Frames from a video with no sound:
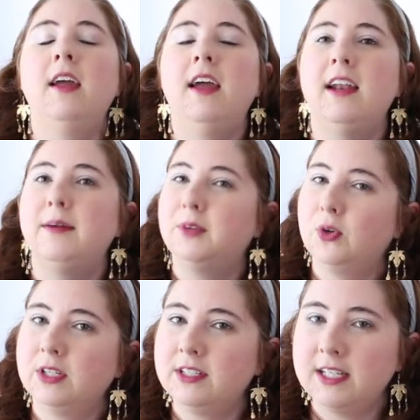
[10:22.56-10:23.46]
and I'm
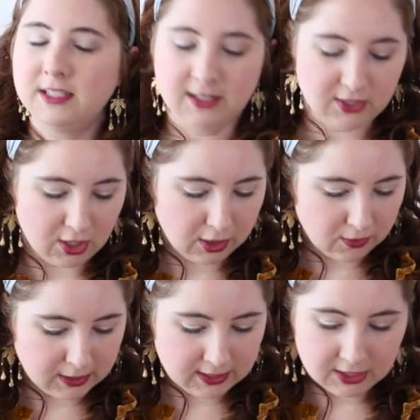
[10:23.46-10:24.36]
going to get to start
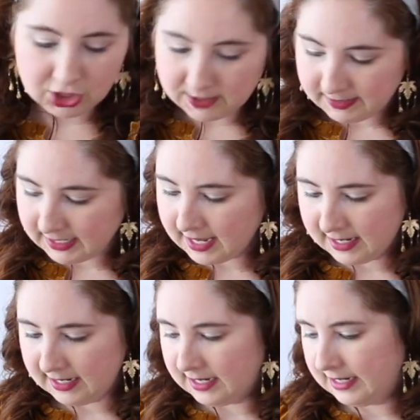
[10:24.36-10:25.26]
going to the gym
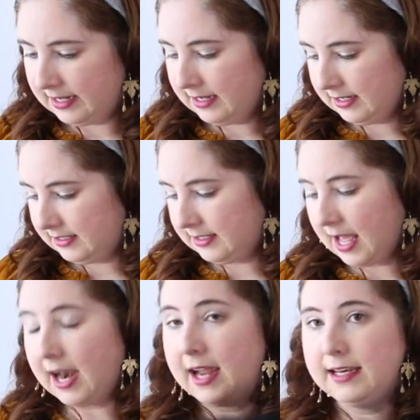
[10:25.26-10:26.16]
again, is
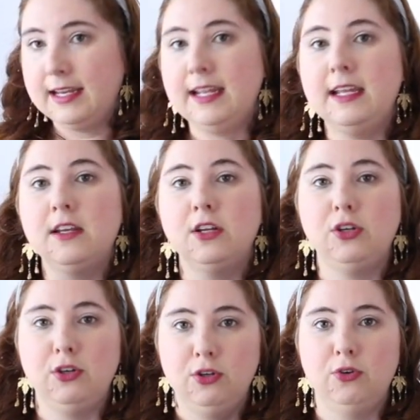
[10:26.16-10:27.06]
that I
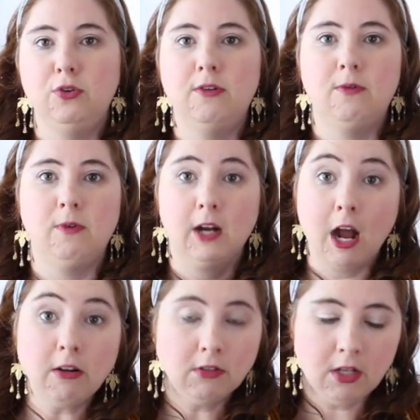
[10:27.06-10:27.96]
need new
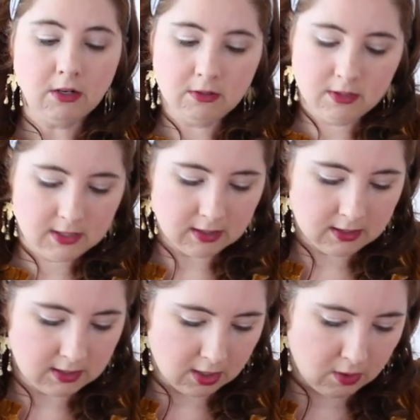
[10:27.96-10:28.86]
workout clothes.
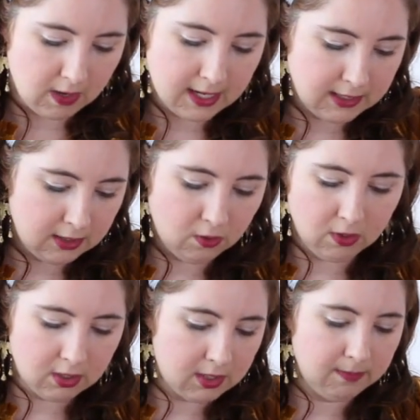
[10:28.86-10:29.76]
So I did
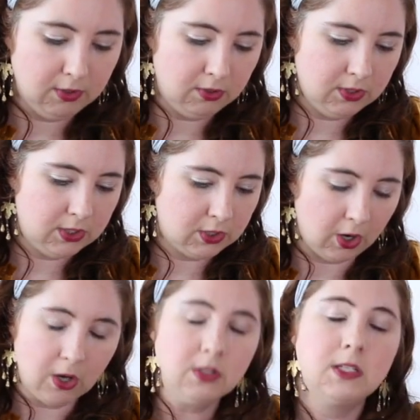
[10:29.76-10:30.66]
order some little
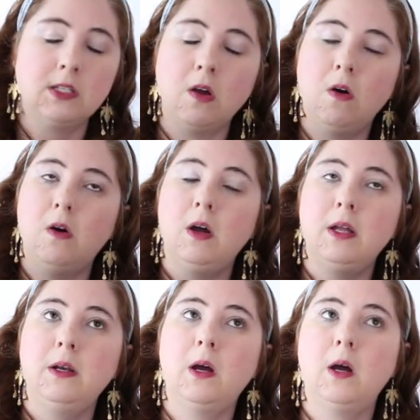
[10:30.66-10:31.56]
skirts
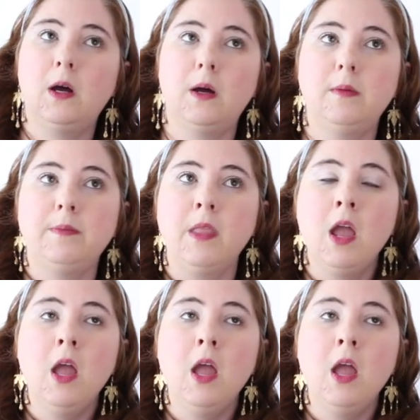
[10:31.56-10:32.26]
on